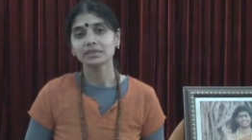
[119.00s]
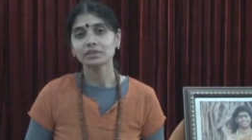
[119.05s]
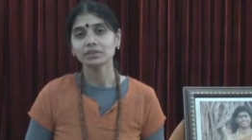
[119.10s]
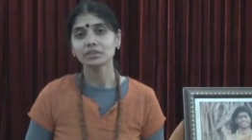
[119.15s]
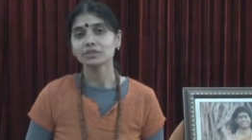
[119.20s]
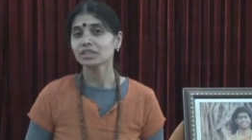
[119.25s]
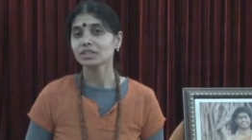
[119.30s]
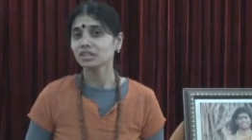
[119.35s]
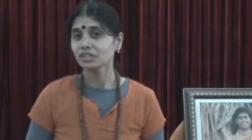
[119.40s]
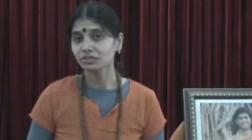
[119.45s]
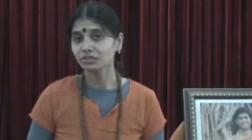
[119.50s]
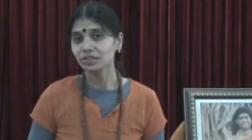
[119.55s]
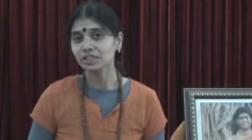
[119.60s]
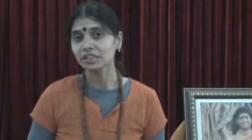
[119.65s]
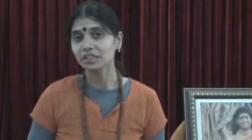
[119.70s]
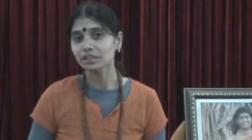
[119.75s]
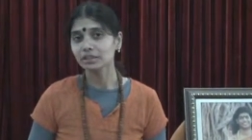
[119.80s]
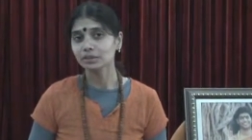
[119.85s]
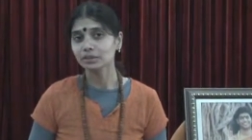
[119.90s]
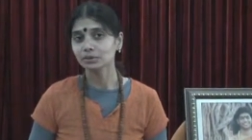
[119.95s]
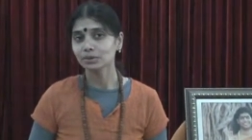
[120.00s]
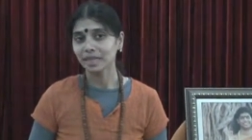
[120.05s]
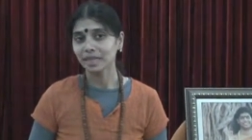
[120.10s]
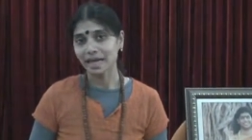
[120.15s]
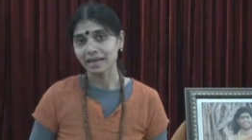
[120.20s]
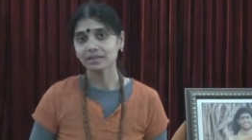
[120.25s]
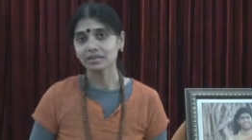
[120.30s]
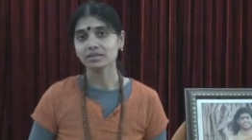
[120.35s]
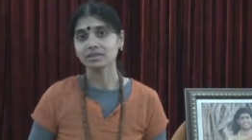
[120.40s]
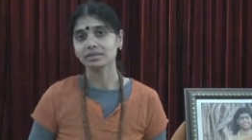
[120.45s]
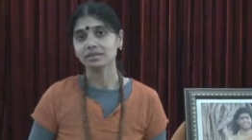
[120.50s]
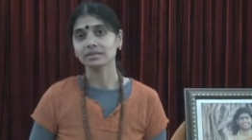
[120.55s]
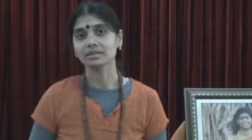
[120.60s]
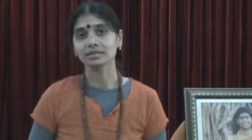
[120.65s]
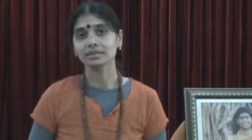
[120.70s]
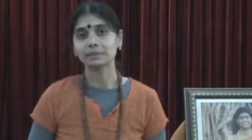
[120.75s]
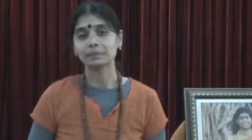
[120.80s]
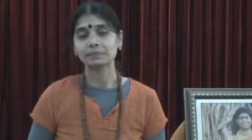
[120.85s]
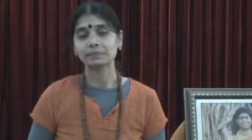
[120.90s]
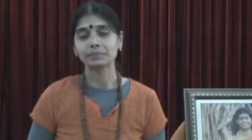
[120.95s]
which was difficult to catch
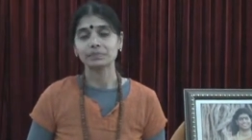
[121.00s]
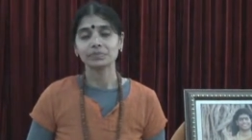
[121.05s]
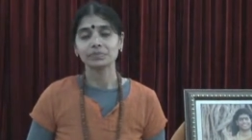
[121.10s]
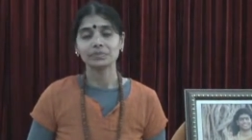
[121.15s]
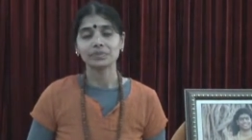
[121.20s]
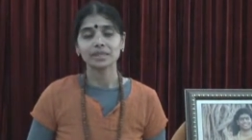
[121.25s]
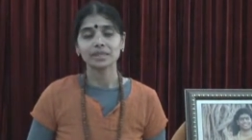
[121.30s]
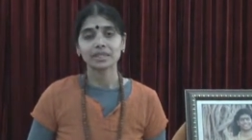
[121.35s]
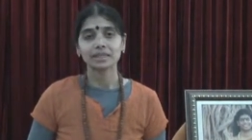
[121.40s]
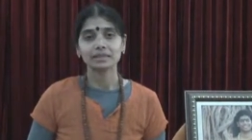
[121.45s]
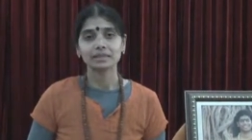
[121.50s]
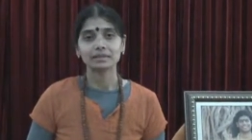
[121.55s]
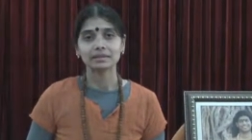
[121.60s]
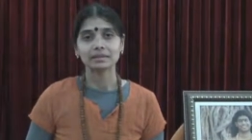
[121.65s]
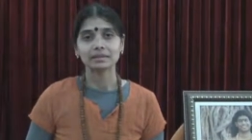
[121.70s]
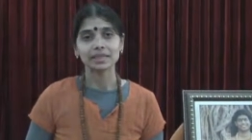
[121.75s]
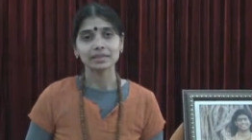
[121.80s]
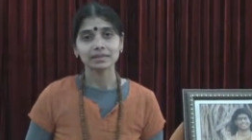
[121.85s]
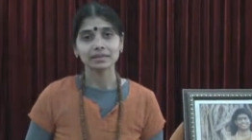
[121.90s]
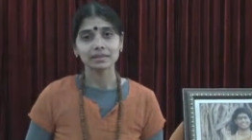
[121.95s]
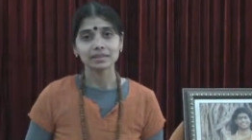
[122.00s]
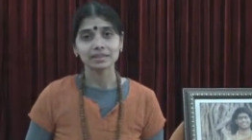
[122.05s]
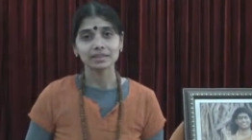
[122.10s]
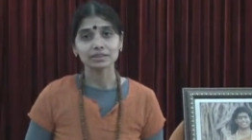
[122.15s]
it. Then